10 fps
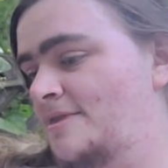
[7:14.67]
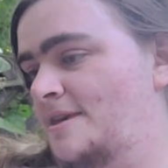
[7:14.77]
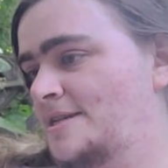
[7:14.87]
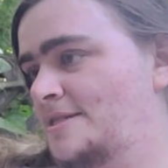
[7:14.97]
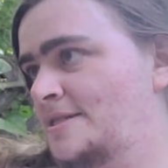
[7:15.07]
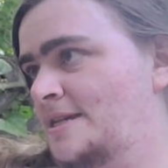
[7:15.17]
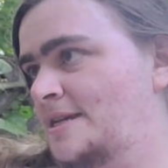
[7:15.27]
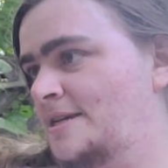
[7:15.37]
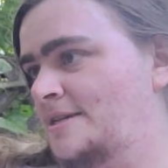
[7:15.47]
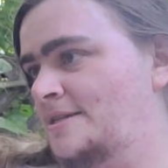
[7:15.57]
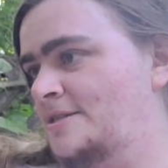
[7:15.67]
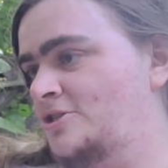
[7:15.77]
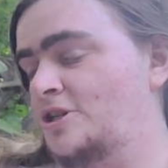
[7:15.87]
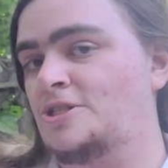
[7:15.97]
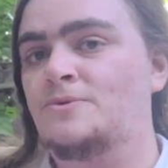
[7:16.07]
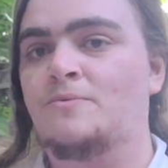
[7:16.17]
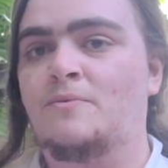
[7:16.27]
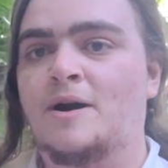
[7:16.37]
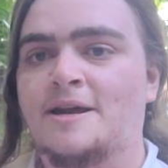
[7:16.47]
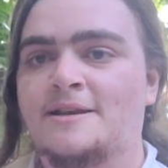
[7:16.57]
This is just
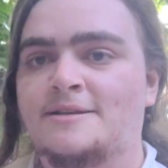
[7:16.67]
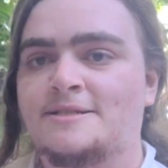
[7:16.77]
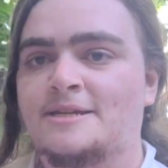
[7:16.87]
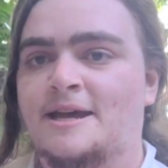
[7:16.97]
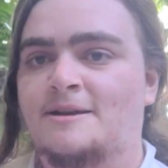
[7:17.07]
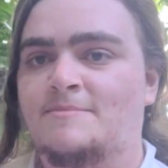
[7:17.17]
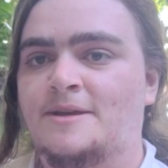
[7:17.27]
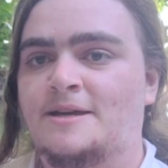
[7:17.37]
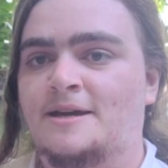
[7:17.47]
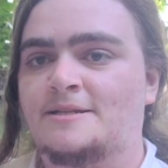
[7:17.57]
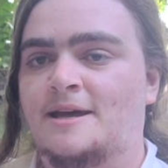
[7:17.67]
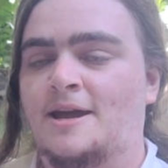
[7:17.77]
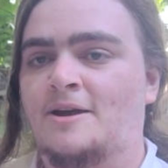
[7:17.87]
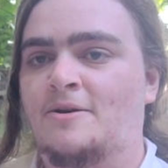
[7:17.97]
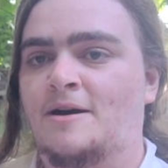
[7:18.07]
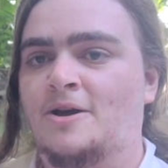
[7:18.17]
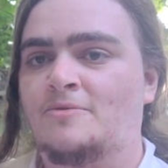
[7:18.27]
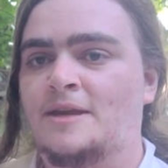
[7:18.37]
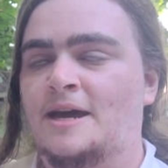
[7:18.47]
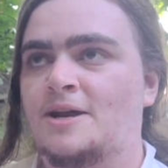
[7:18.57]
one set because I
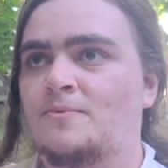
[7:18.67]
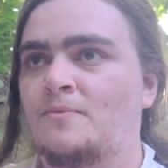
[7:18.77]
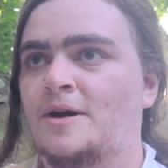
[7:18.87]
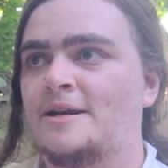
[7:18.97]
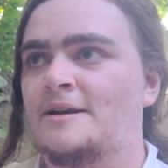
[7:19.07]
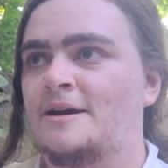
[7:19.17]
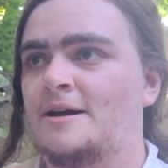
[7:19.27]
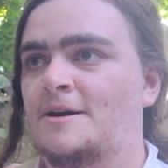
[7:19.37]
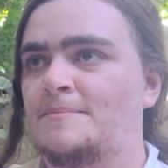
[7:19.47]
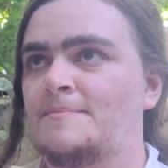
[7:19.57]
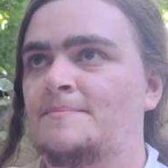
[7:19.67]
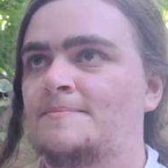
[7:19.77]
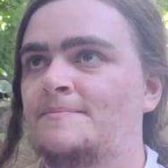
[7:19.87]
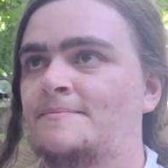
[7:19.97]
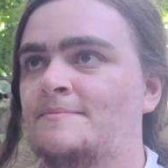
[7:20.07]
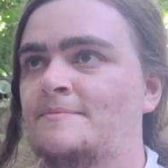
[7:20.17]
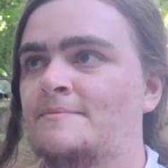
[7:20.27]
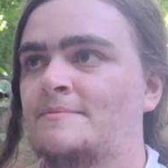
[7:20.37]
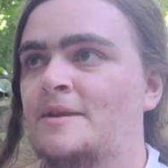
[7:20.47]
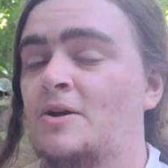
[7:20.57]
only had one
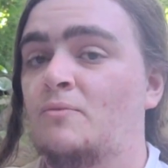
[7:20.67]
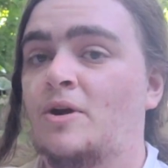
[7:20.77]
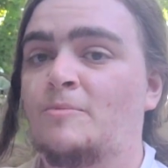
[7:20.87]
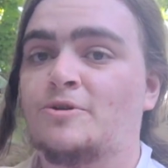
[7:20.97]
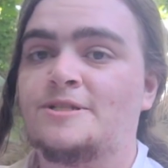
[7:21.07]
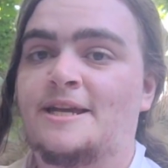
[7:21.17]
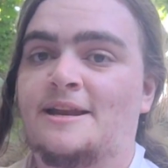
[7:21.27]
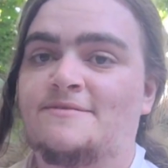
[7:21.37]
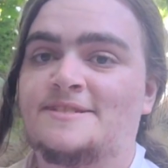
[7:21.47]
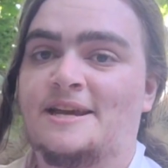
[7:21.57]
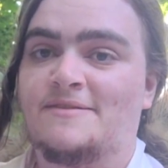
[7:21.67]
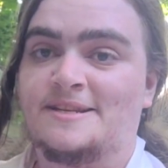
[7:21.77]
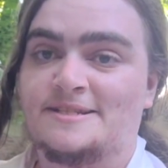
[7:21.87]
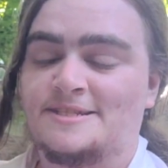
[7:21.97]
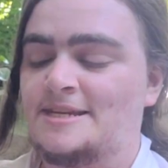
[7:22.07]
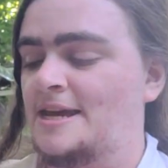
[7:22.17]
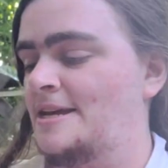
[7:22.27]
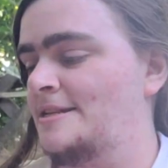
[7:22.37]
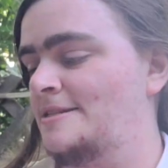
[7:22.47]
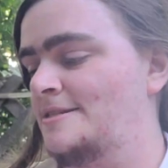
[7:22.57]
more set of 7
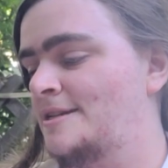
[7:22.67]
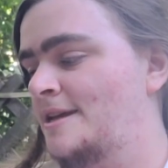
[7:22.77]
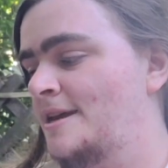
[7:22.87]
skeins,